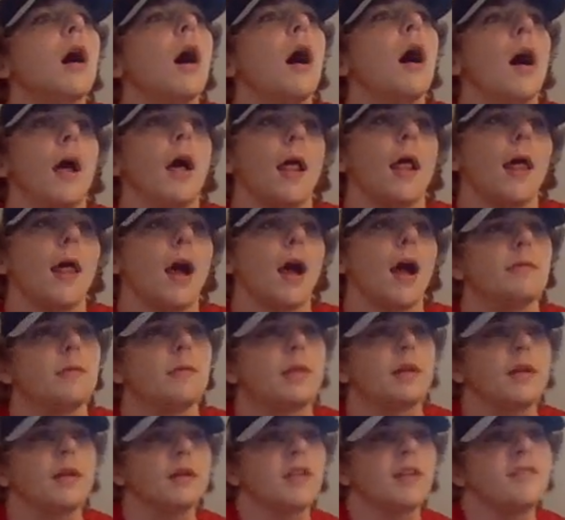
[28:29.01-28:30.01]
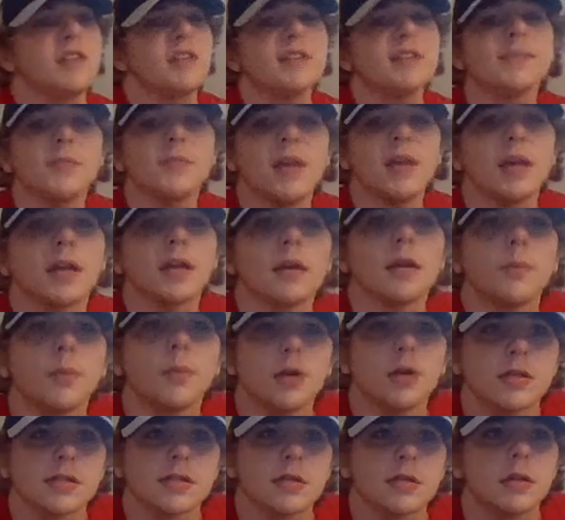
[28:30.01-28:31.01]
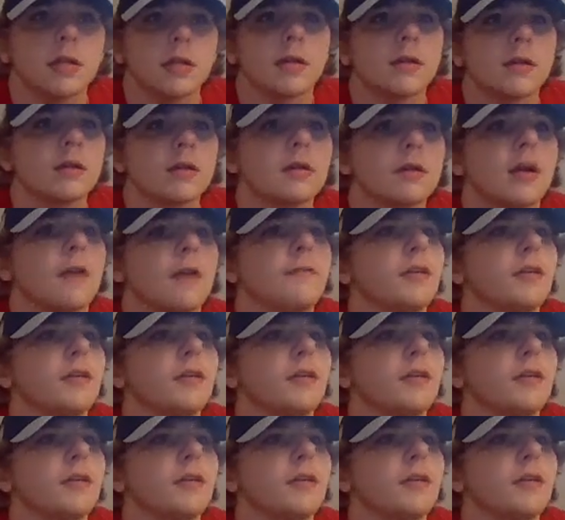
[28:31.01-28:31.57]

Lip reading: I really love this pick personally.